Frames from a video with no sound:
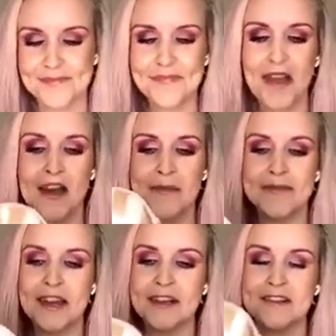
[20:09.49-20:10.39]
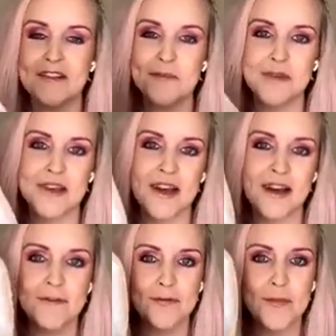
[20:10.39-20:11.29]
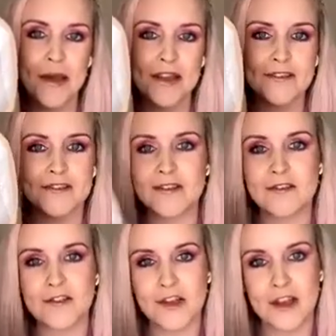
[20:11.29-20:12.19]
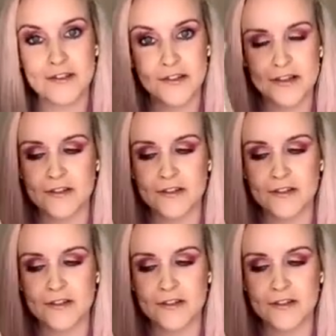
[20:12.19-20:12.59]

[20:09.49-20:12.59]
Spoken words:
Next up we have the paste. It's changed.